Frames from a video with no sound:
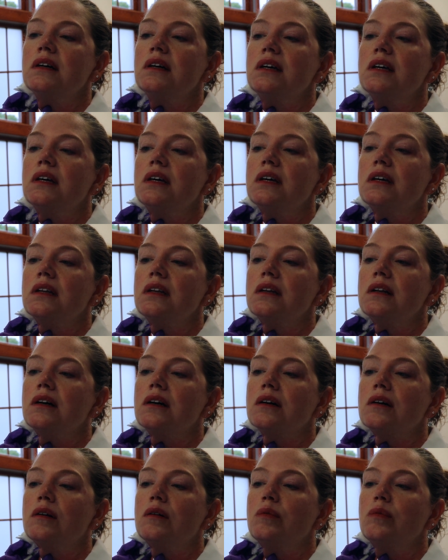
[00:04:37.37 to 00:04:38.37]
And
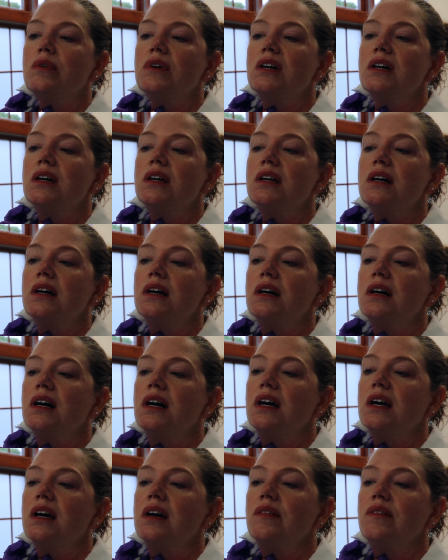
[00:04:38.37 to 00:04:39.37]
knock on wood,
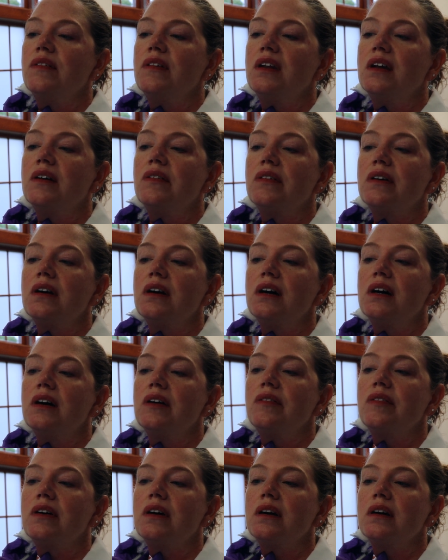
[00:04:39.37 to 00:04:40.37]
I have never
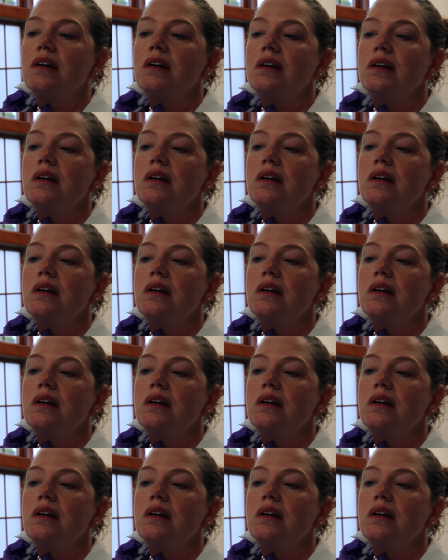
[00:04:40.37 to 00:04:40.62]
ever